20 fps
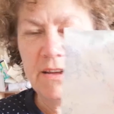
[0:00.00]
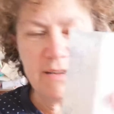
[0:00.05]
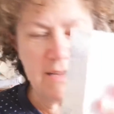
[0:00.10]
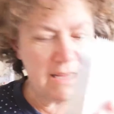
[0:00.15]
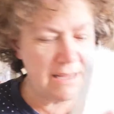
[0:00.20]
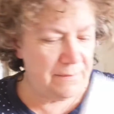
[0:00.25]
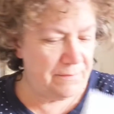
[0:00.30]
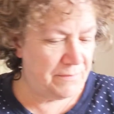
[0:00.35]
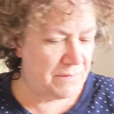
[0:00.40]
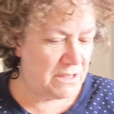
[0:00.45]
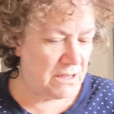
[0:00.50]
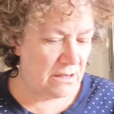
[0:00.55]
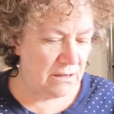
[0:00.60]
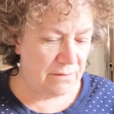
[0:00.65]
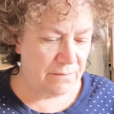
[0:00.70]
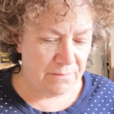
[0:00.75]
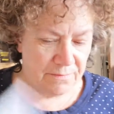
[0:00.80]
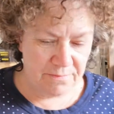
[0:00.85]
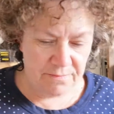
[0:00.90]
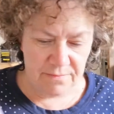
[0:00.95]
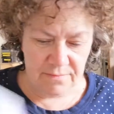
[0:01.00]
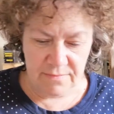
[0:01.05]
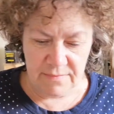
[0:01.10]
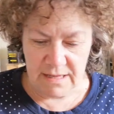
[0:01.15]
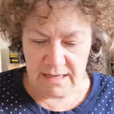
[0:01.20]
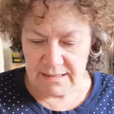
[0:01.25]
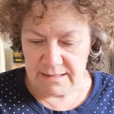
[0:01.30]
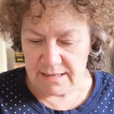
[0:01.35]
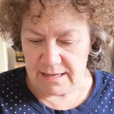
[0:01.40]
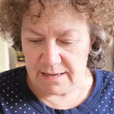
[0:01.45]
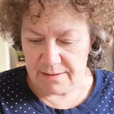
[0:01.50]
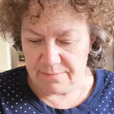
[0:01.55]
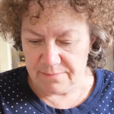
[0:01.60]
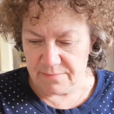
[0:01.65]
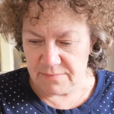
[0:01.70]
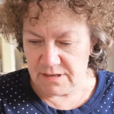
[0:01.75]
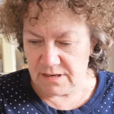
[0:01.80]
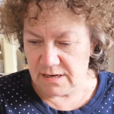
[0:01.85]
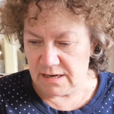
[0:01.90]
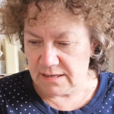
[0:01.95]
Okay, so that's that.
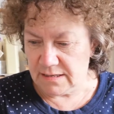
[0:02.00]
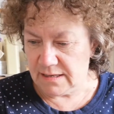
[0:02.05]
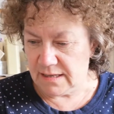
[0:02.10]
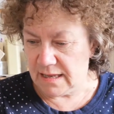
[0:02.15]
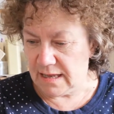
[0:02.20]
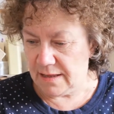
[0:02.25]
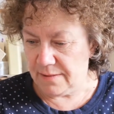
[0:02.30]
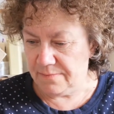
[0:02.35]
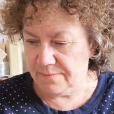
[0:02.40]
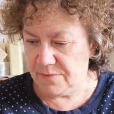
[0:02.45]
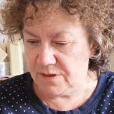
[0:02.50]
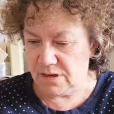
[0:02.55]
So that's there.